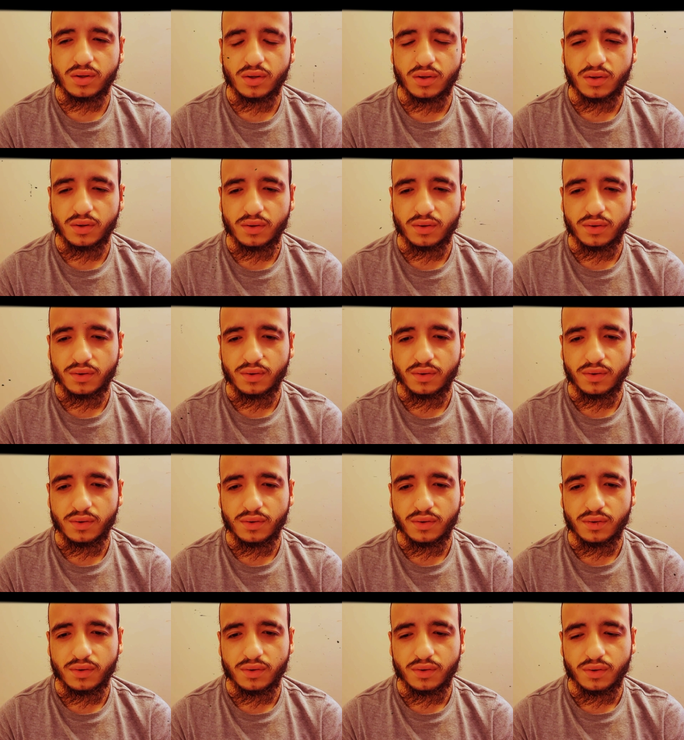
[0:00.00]

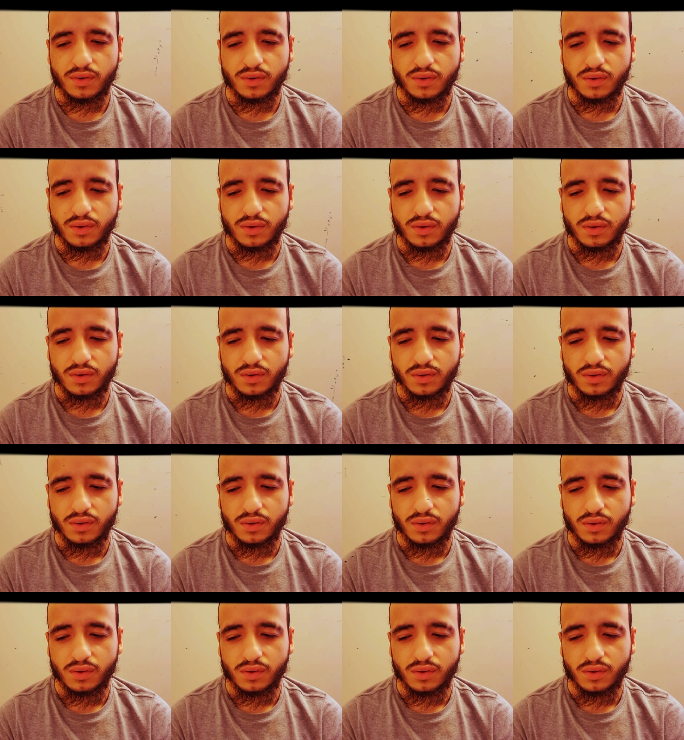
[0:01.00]
No one is speaking in this clip.